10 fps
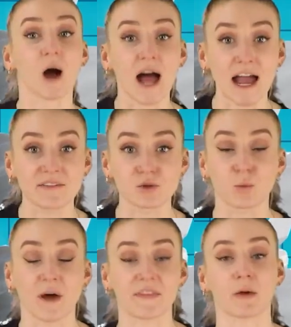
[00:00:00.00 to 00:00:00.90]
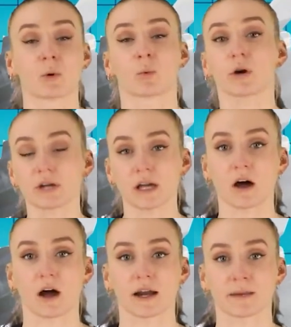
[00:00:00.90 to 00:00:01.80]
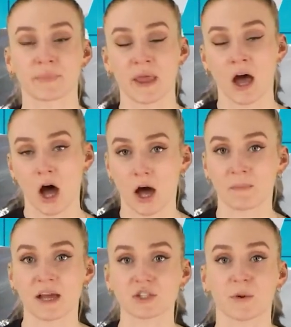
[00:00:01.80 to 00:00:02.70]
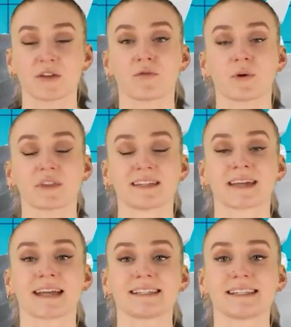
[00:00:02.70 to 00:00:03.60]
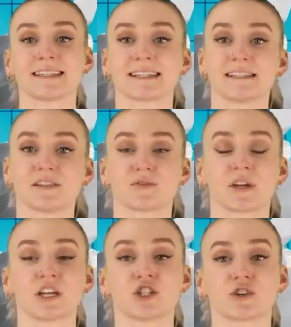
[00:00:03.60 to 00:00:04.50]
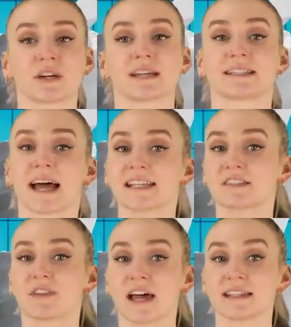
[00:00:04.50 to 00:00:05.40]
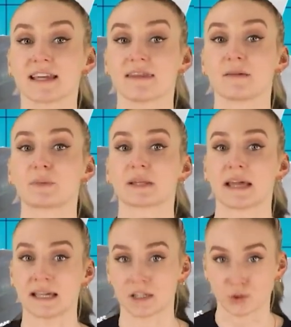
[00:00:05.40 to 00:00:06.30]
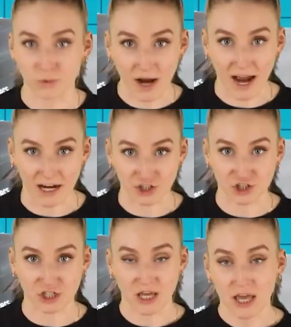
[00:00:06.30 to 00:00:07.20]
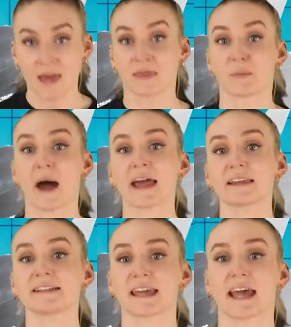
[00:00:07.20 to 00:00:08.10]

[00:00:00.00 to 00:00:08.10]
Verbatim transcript: wives what they were working on. On May 24, 1963, during a test flight, the plane crashed. The pilot,